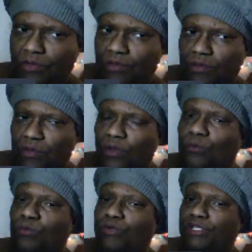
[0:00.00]

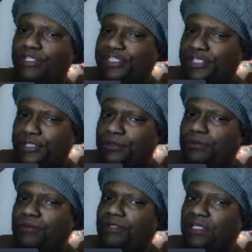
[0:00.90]
Would you
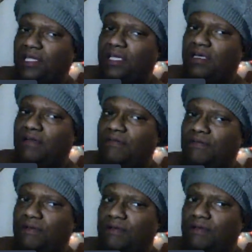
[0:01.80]
give
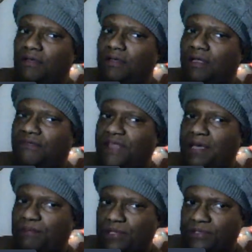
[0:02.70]
if that
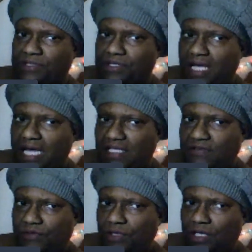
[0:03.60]
person asked for
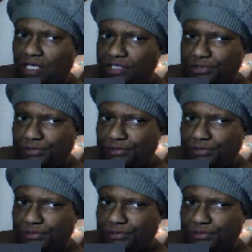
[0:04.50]
a drink,